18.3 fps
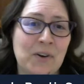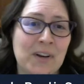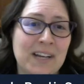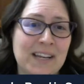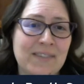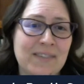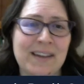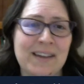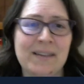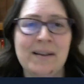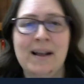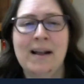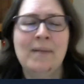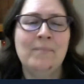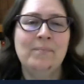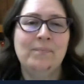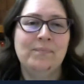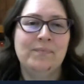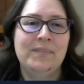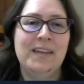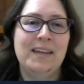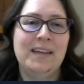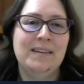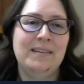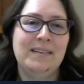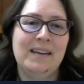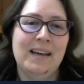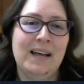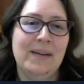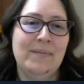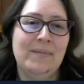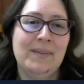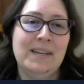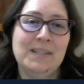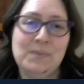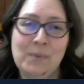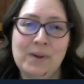it or leave it, then
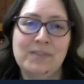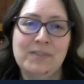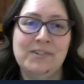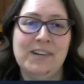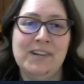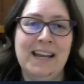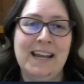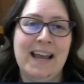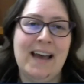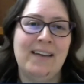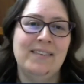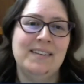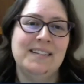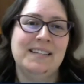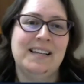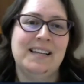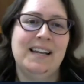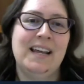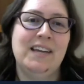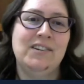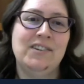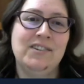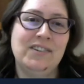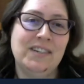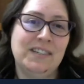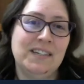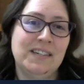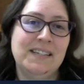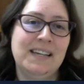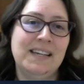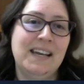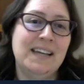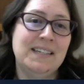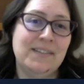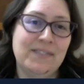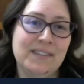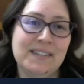it's worth checking out this collection just to
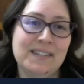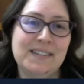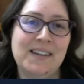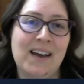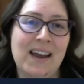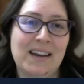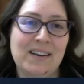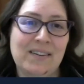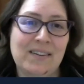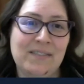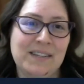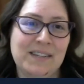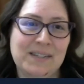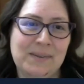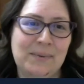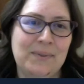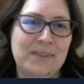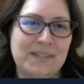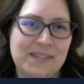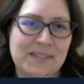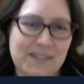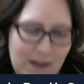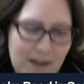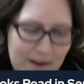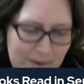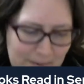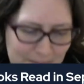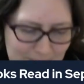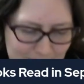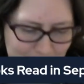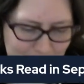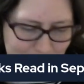see a different side of this author's style.